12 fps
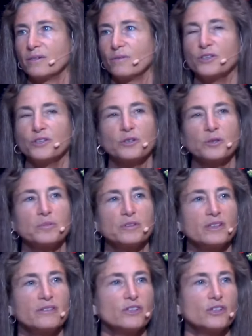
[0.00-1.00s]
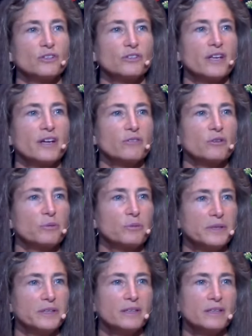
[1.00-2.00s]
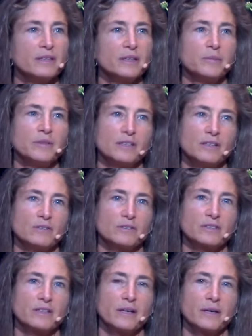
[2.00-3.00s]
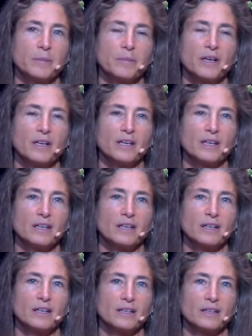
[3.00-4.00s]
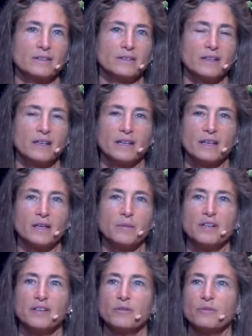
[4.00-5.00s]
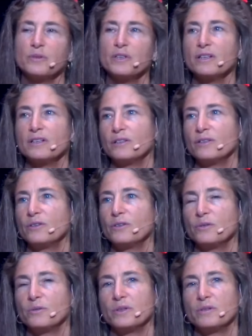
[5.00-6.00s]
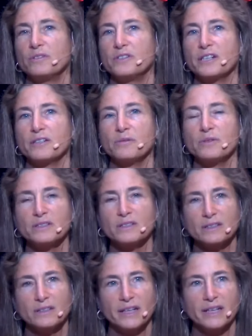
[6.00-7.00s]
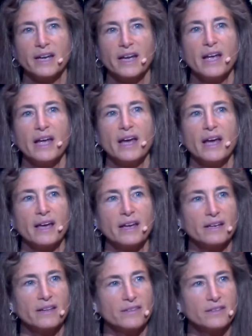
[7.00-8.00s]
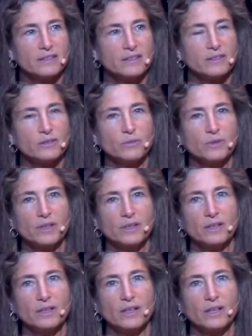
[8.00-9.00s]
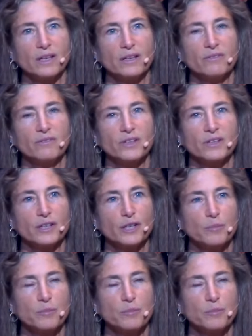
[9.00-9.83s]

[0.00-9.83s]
when you're believing you'll never really be close to anybody, that anybody that really knew you would reject you, what's it like? And this is where, very